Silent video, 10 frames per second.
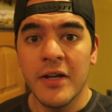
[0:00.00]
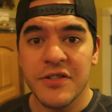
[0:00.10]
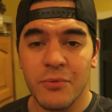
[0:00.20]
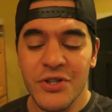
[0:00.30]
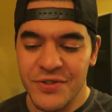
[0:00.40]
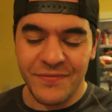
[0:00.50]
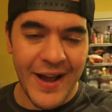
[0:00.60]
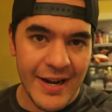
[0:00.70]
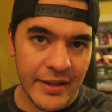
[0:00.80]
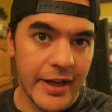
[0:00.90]
So we just
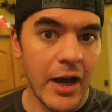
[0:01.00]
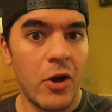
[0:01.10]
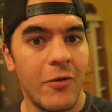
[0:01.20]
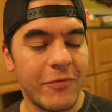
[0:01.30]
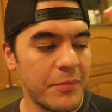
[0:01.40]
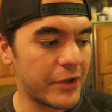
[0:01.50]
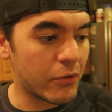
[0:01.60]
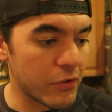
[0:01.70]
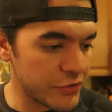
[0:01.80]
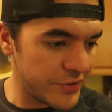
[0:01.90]
finally got home from the
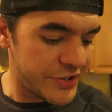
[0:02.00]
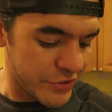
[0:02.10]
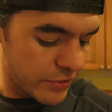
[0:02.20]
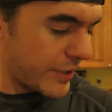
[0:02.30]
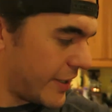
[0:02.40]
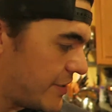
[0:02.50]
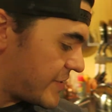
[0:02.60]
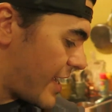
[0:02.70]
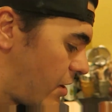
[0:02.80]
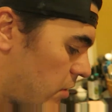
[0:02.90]
grocery store. It is
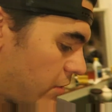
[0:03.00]
now,